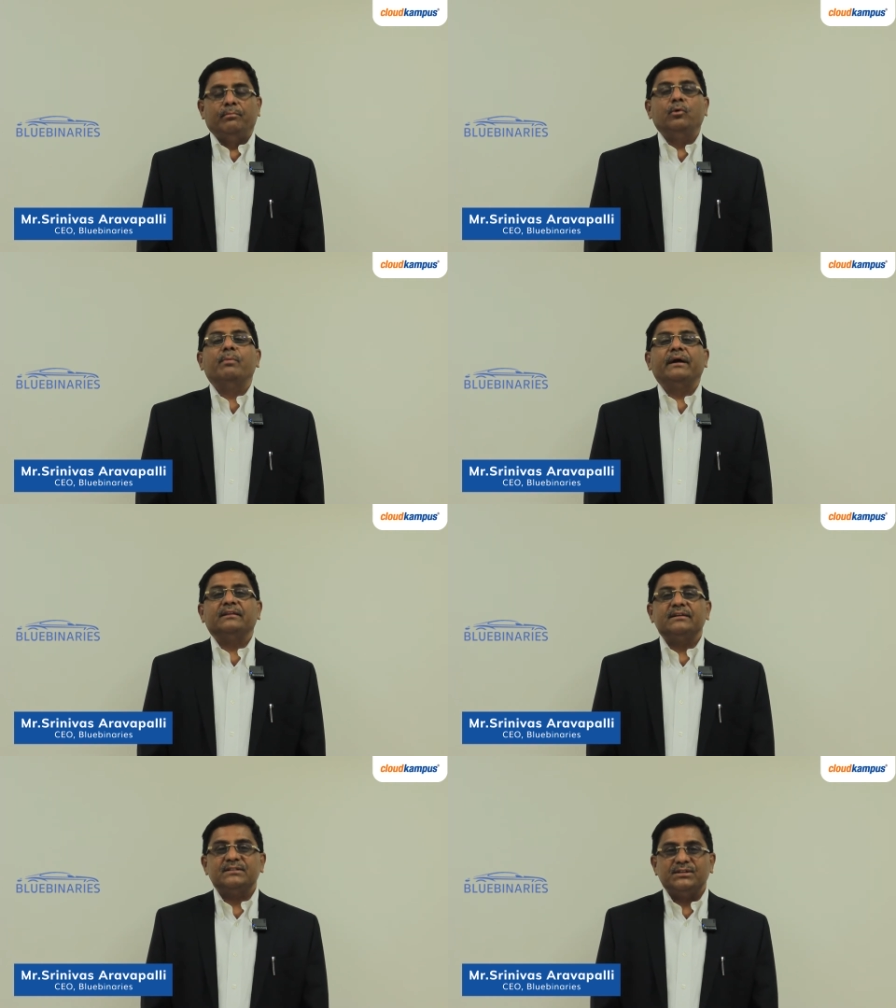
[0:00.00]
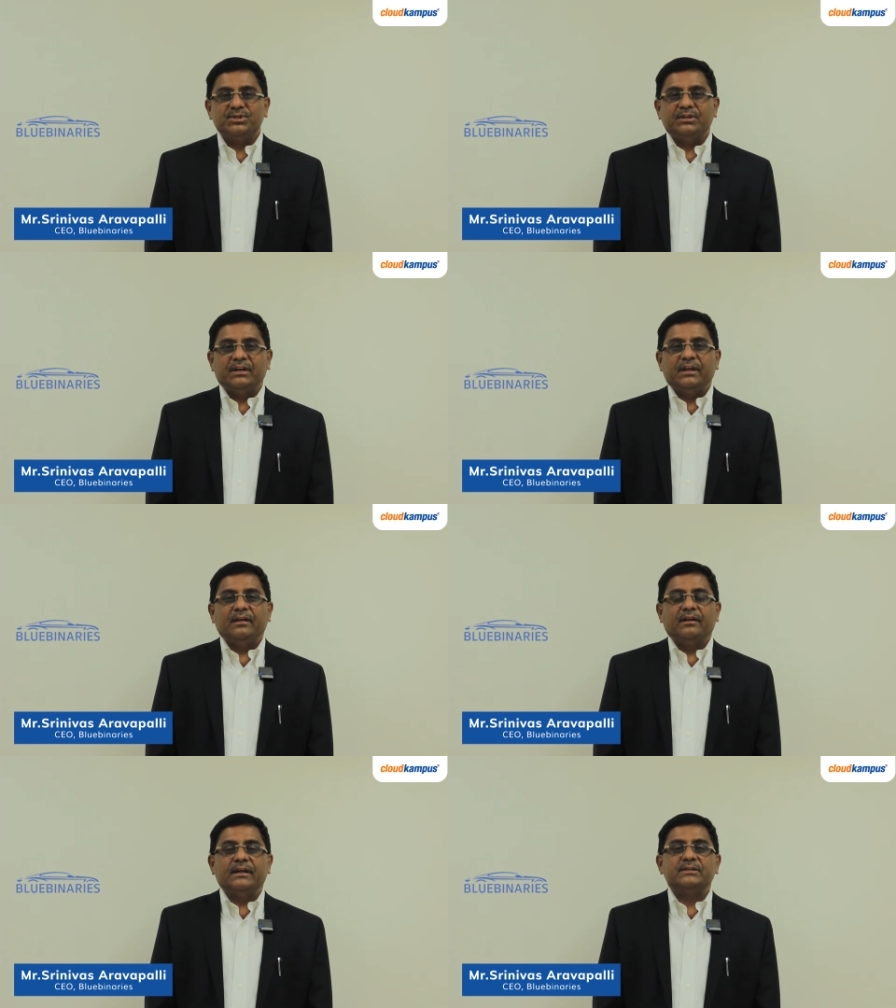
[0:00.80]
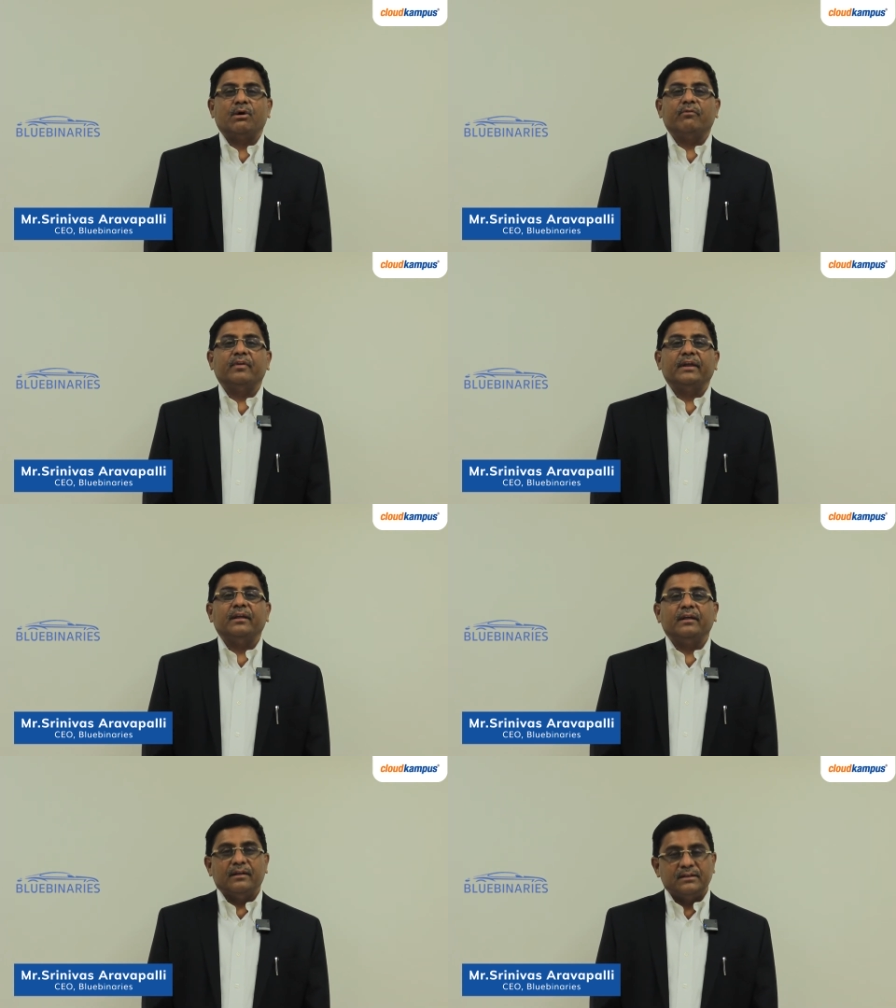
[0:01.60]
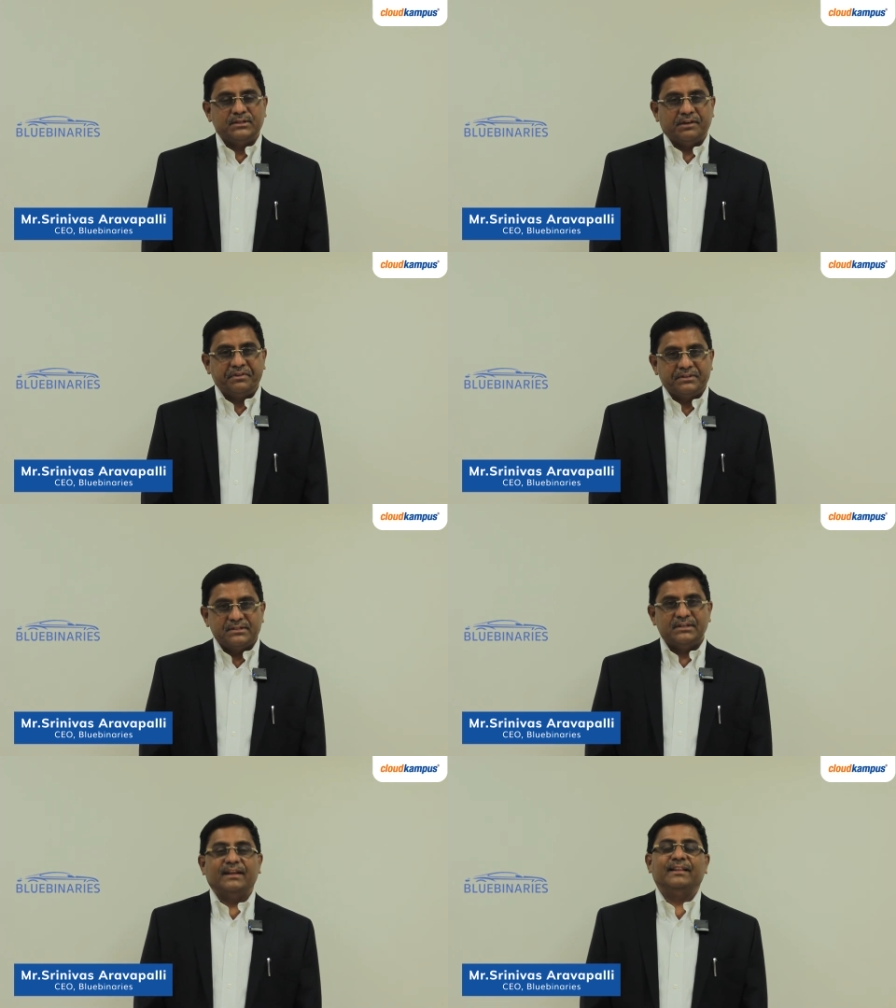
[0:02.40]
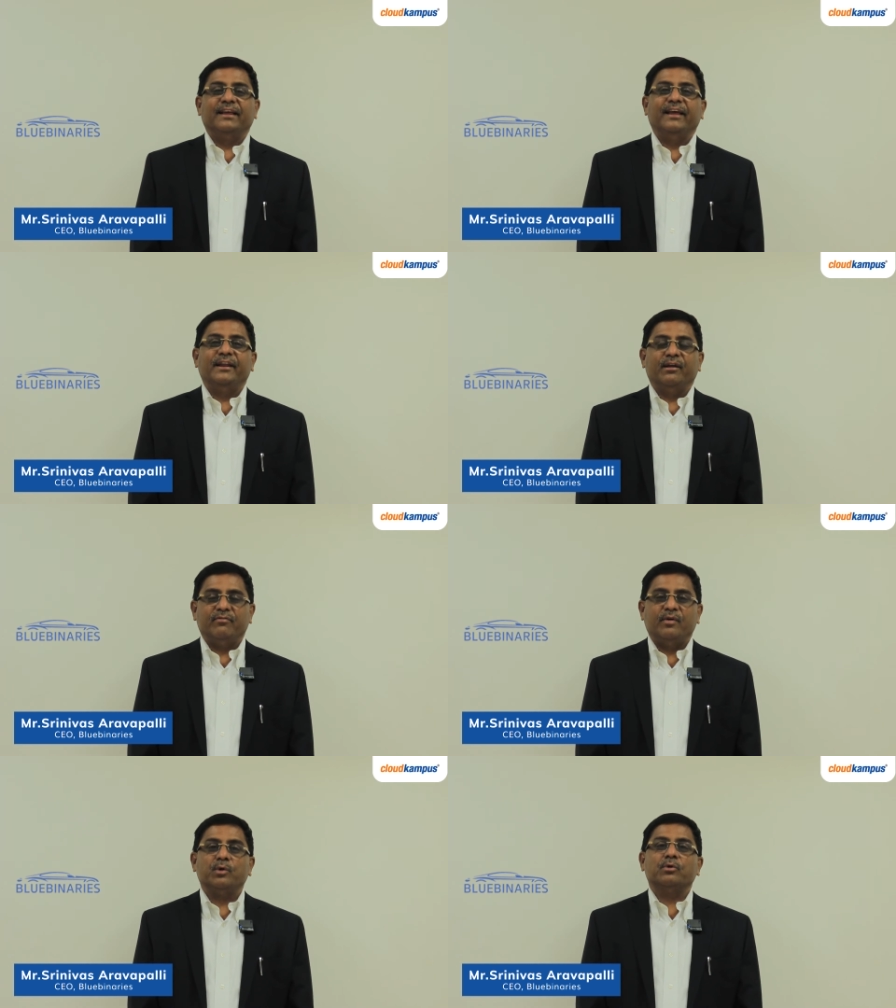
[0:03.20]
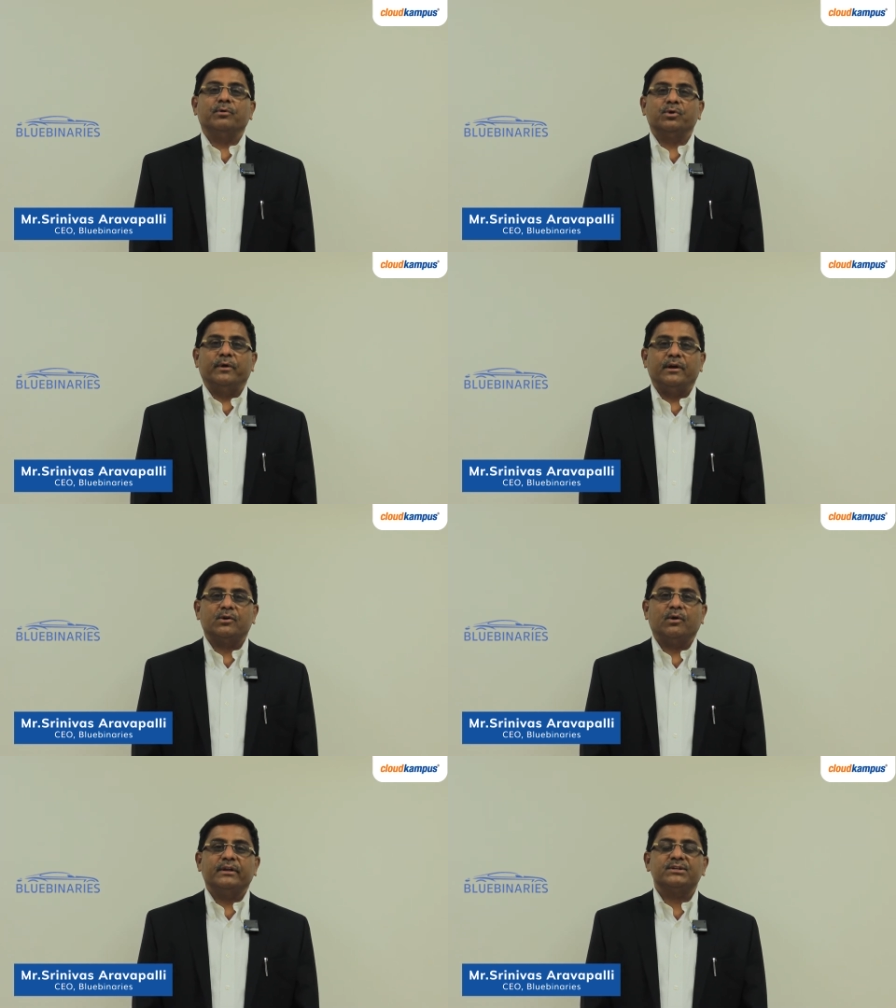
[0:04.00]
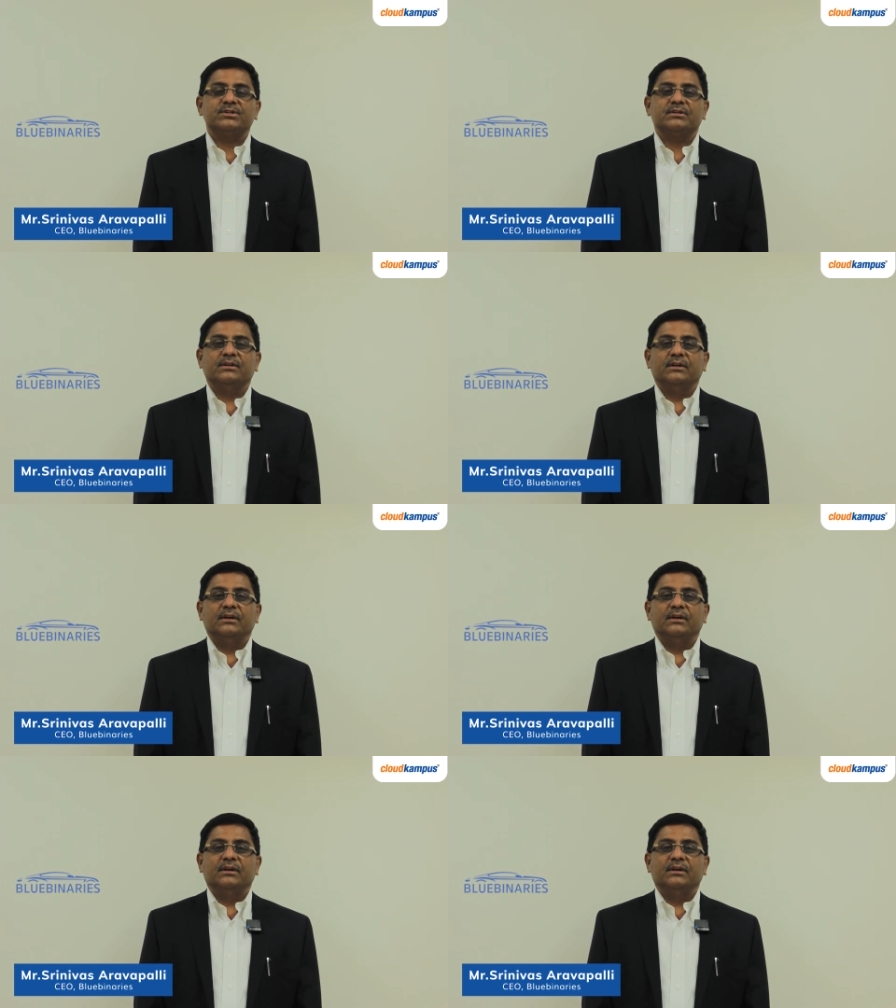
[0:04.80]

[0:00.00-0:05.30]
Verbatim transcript: Bluebinaries Engineering is offering services in the area of automotive electronics